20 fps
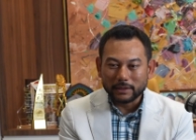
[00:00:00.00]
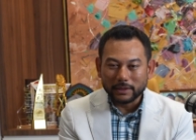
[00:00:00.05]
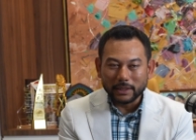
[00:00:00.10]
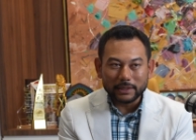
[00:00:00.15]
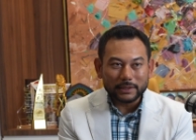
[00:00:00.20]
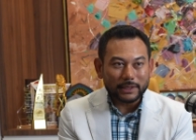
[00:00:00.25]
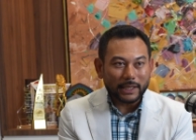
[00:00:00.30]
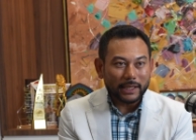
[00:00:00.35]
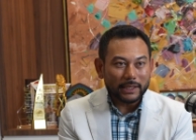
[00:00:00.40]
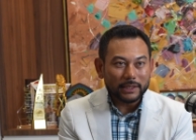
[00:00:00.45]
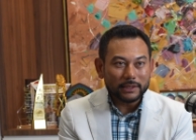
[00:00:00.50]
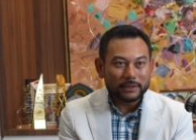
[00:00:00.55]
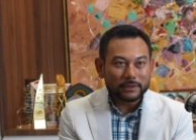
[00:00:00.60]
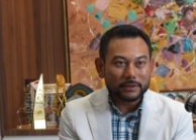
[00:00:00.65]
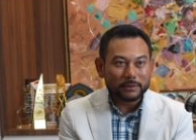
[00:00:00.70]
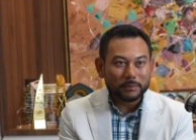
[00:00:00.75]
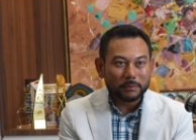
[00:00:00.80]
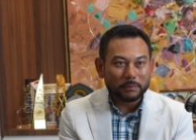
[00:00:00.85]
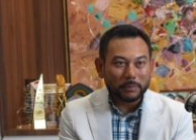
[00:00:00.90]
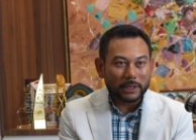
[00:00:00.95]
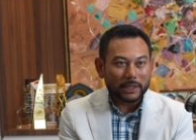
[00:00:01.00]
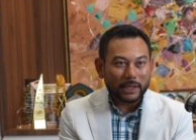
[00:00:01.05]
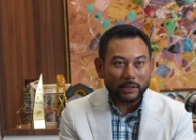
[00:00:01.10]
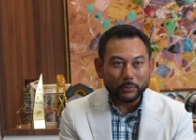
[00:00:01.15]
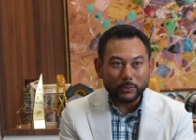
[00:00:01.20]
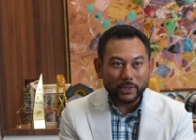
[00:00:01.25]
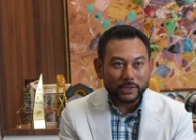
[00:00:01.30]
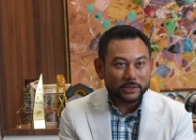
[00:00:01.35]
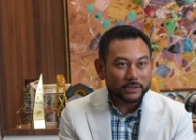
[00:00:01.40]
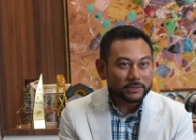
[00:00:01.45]
the talent, but
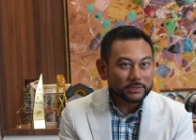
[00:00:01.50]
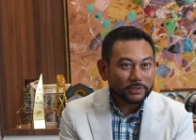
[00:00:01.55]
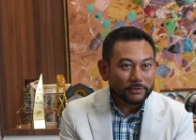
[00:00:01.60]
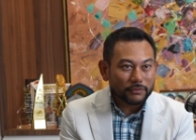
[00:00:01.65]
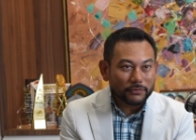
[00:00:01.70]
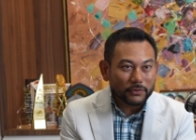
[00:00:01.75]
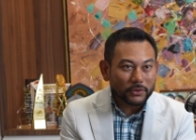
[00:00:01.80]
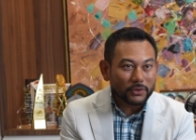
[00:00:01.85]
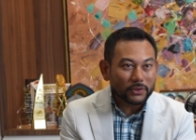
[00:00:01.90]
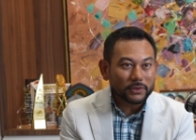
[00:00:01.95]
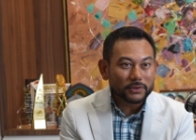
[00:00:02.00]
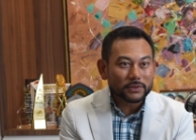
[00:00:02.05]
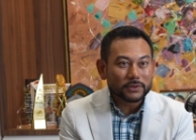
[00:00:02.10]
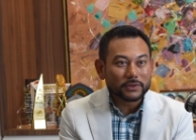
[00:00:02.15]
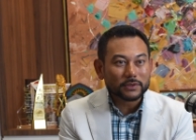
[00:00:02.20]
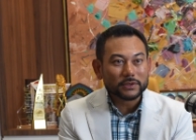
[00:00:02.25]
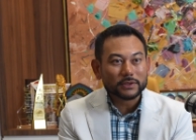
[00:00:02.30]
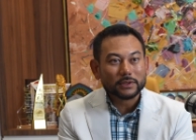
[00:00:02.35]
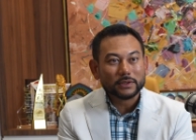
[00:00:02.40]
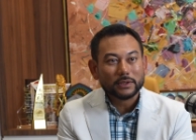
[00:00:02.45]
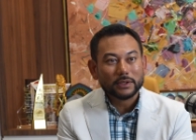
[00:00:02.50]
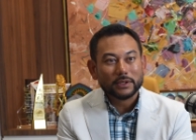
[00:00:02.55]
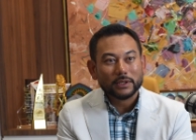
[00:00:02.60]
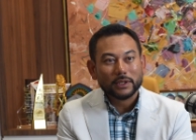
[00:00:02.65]
our agency force,